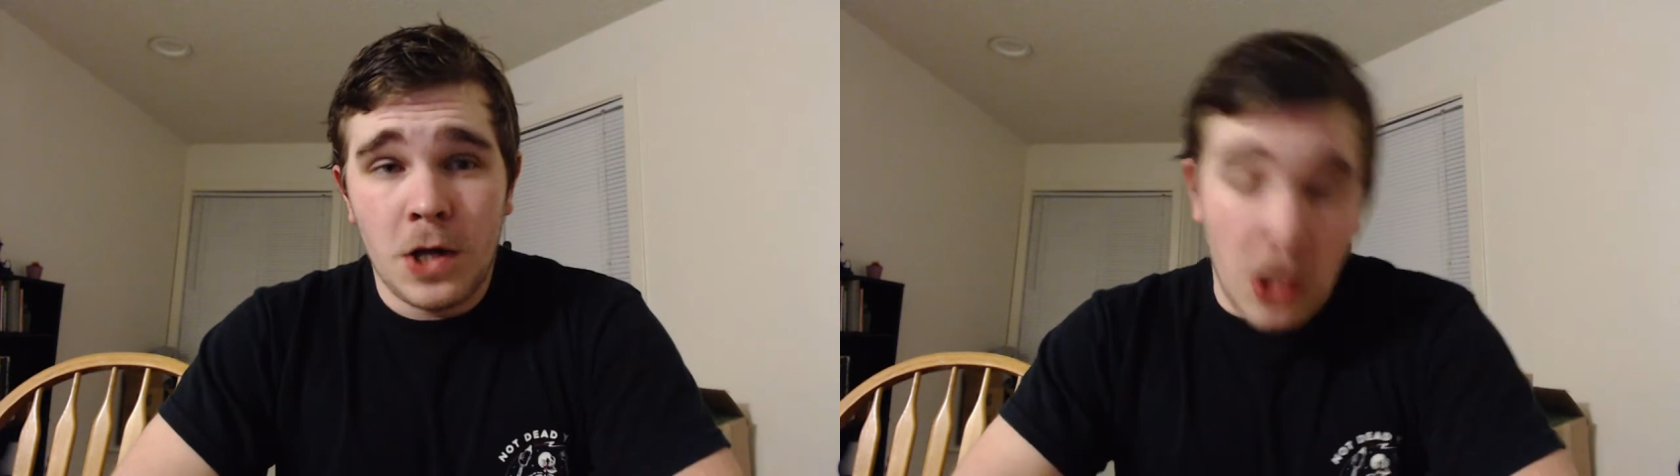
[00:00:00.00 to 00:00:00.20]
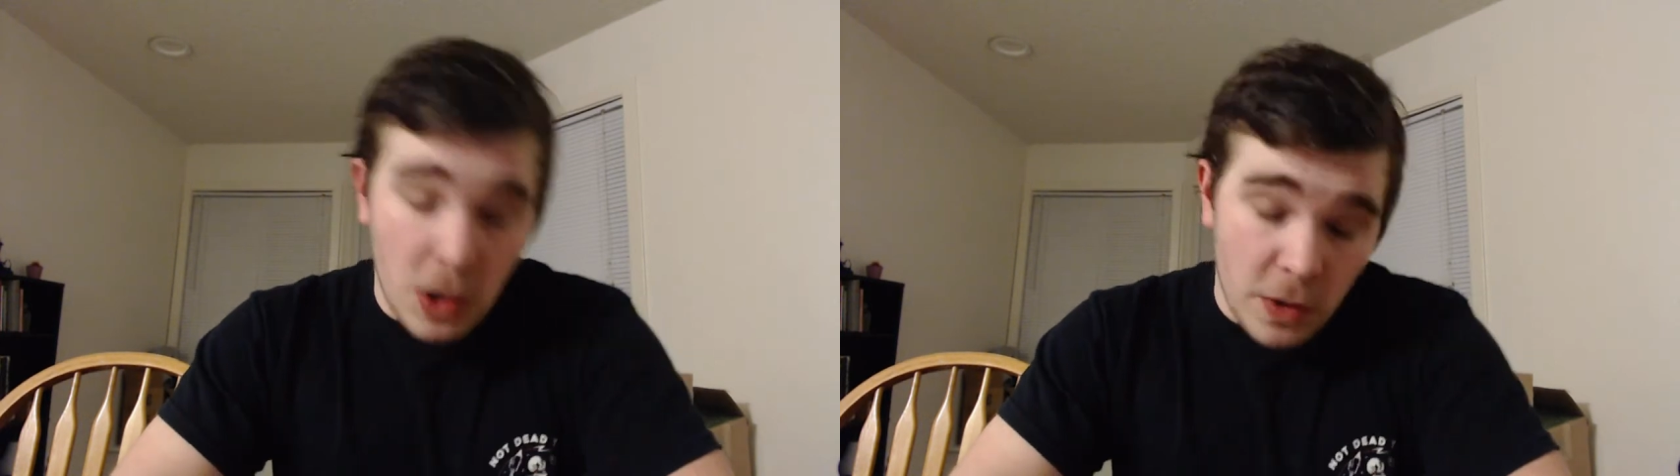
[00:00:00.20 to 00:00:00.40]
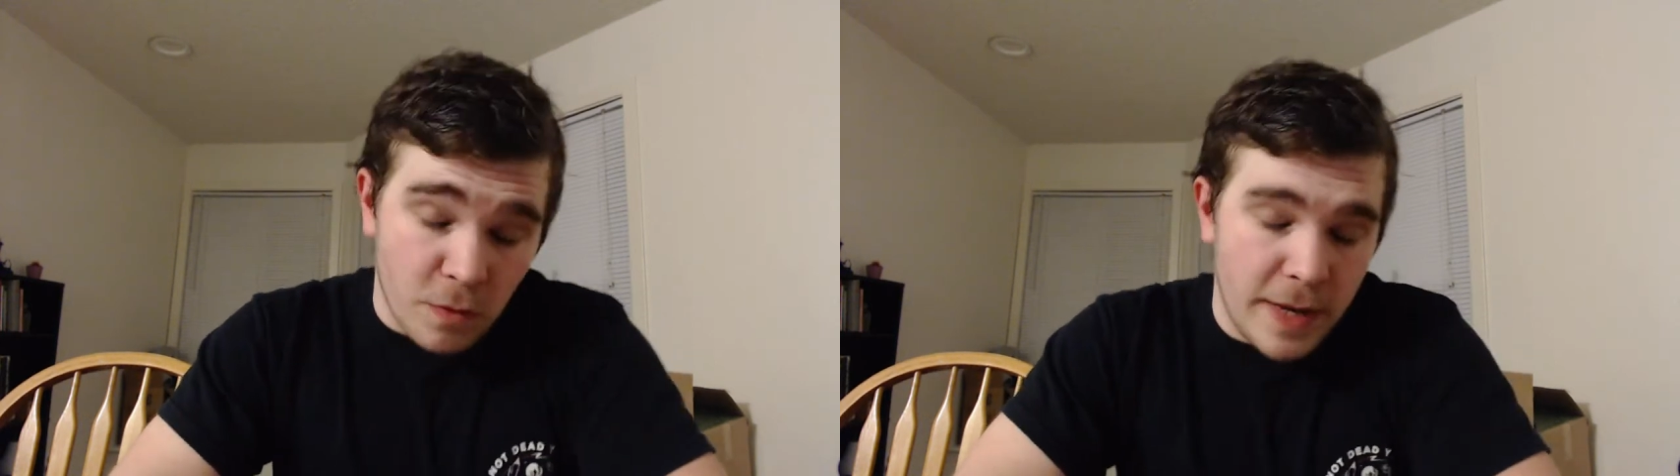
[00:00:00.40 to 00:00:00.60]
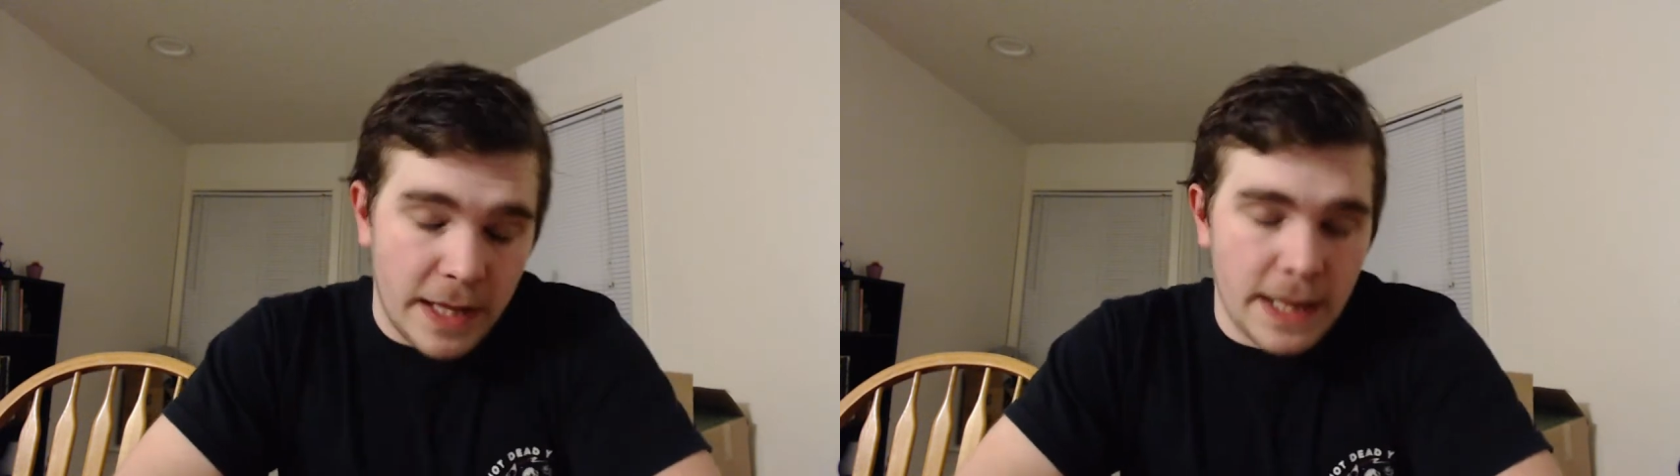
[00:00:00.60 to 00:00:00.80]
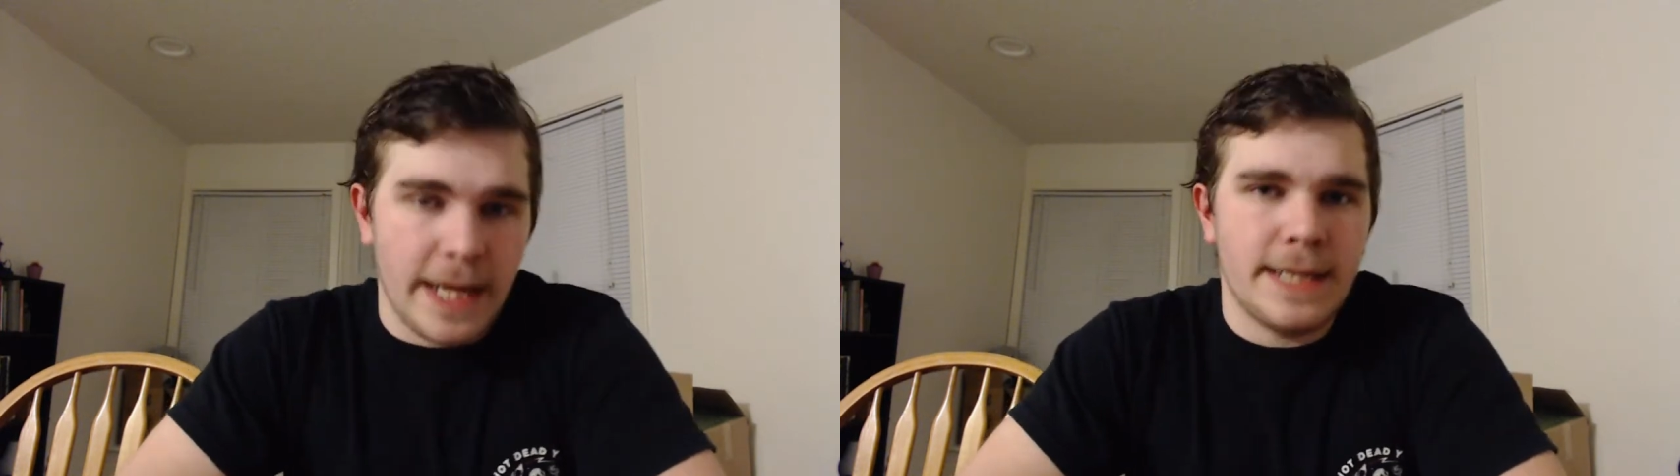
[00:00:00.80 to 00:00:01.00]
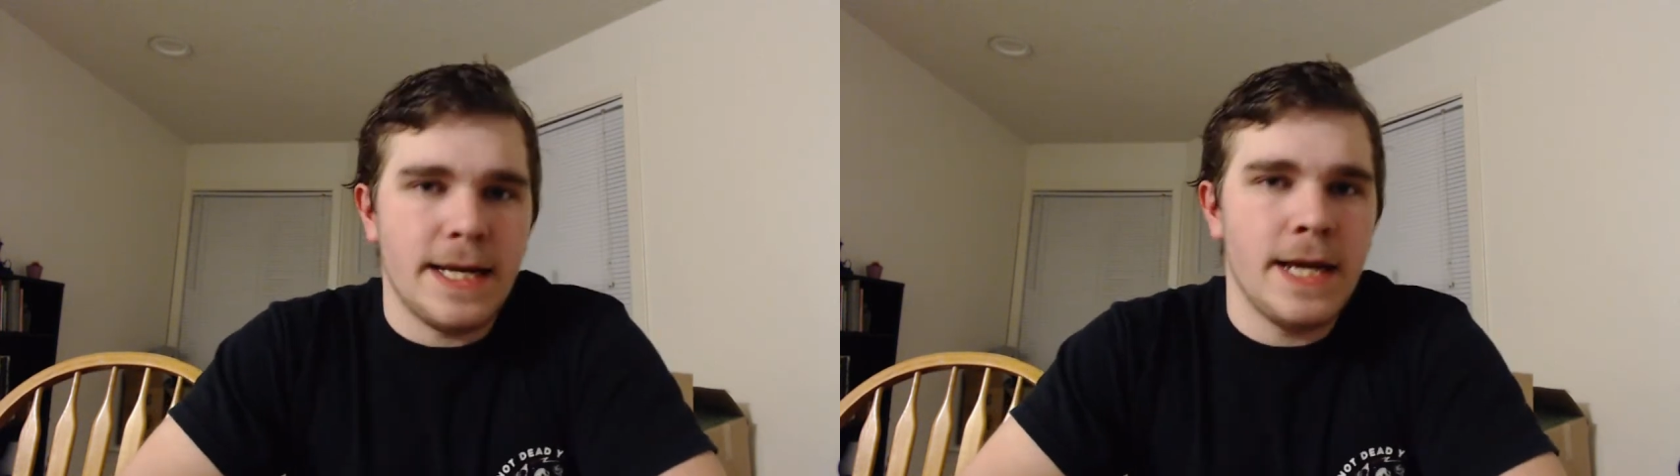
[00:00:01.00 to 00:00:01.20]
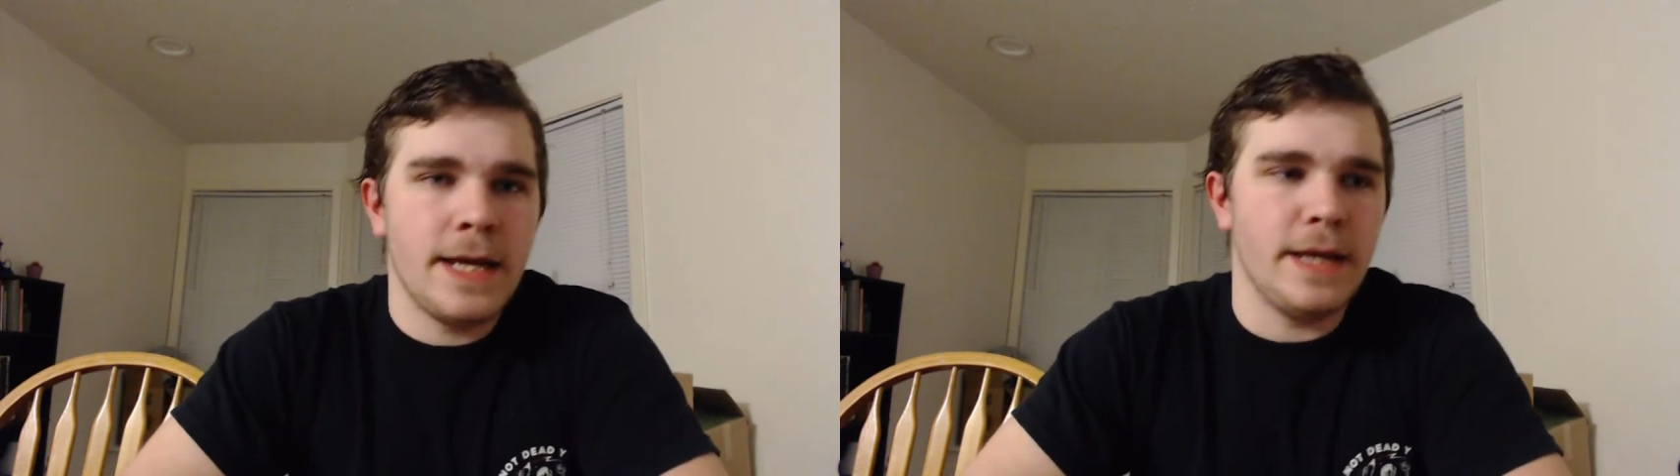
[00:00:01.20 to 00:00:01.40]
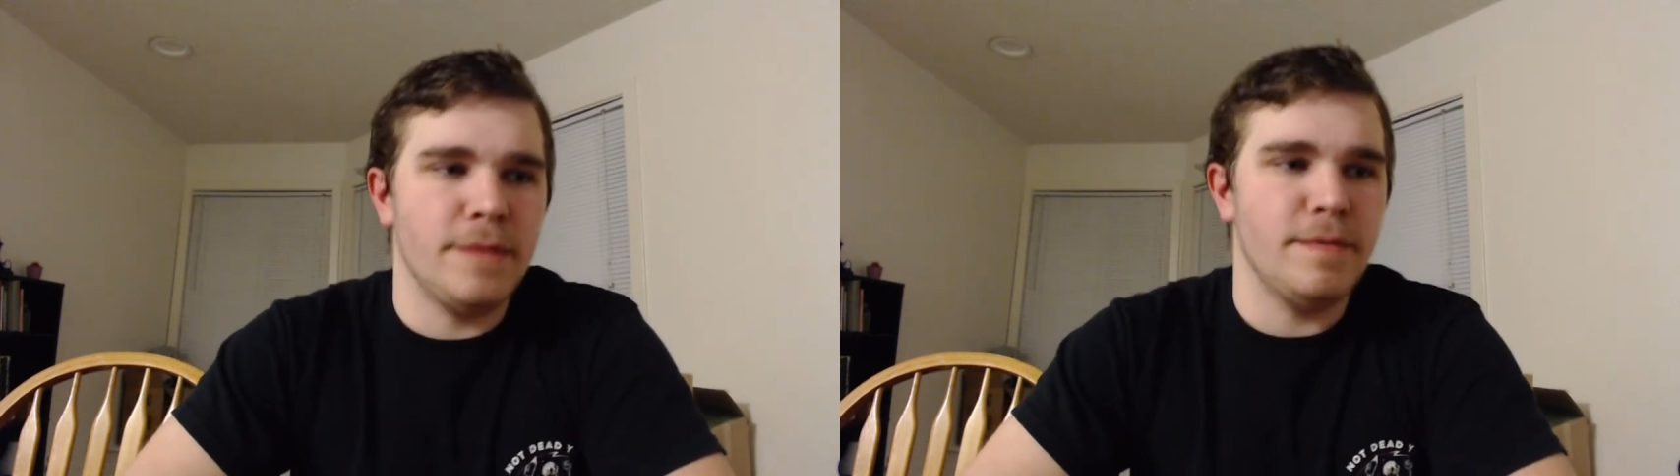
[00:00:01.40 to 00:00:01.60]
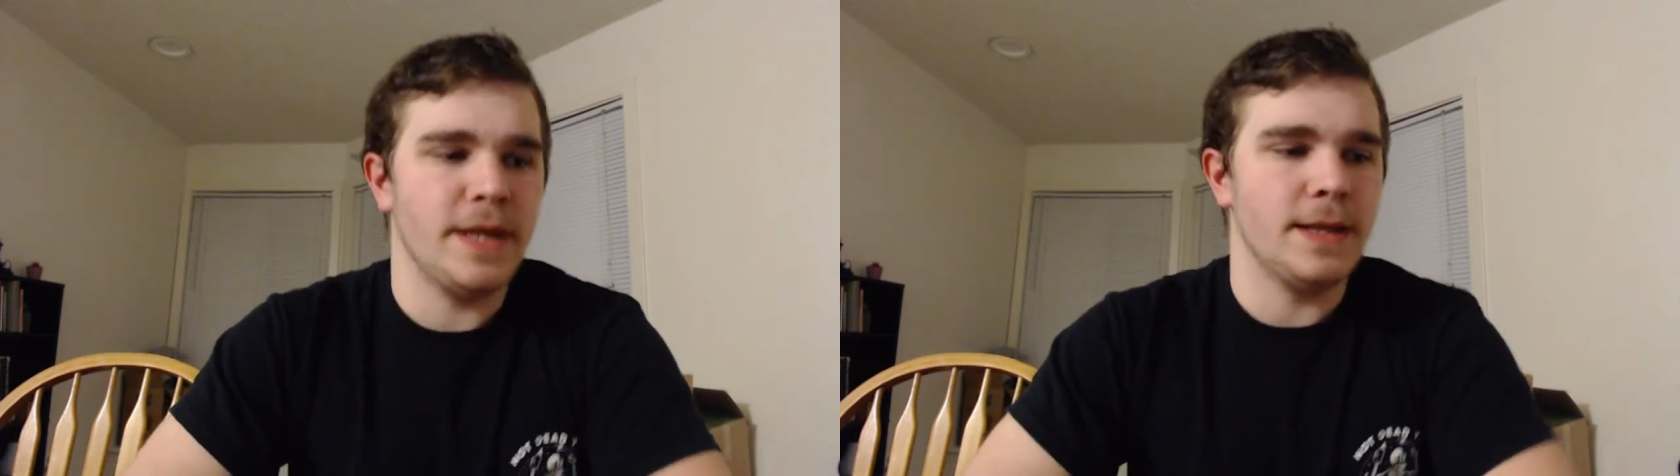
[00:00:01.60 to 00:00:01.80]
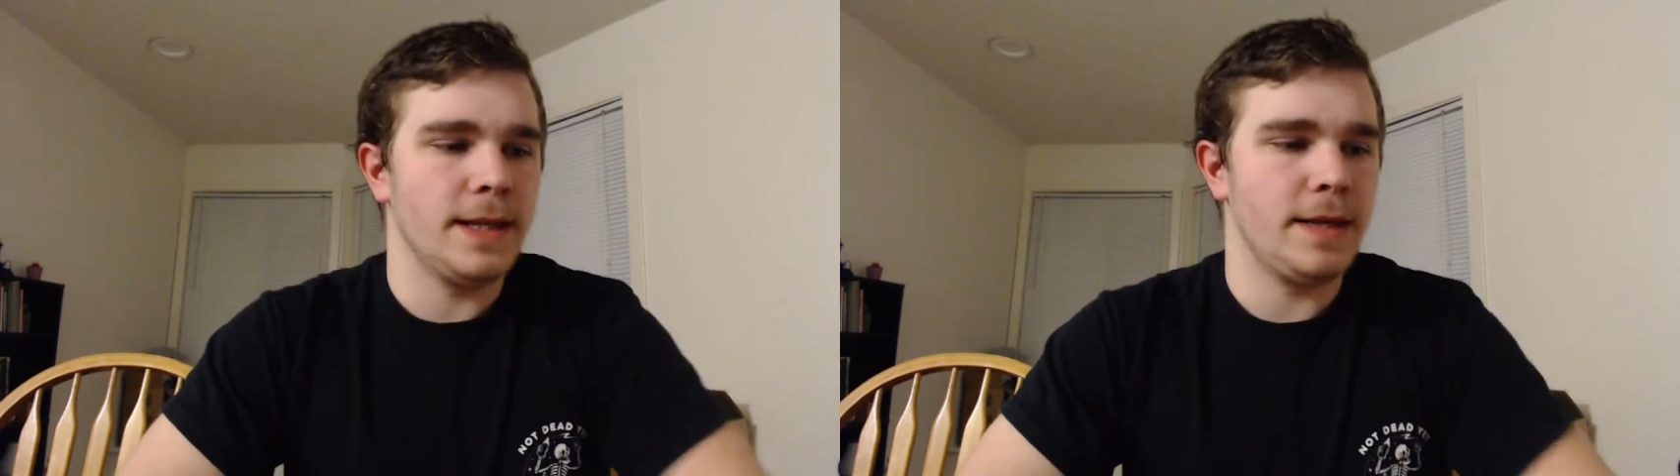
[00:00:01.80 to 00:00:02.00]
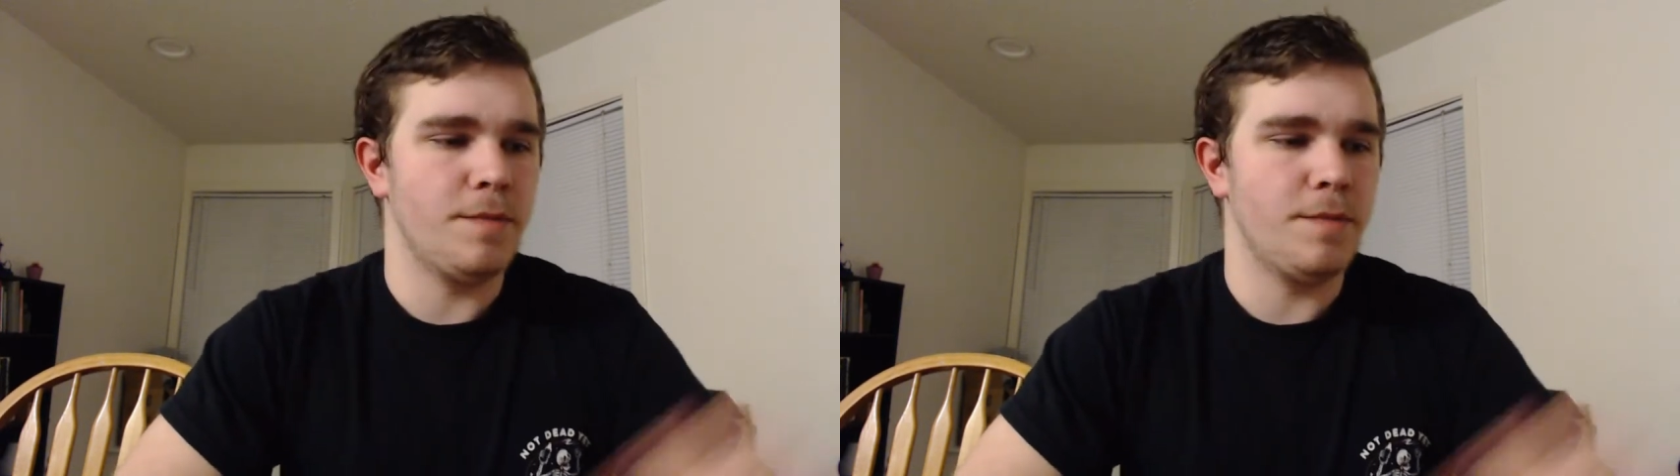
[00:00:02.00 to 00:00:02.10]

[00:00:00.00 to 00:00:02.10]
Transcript: A little bit late, admittedly,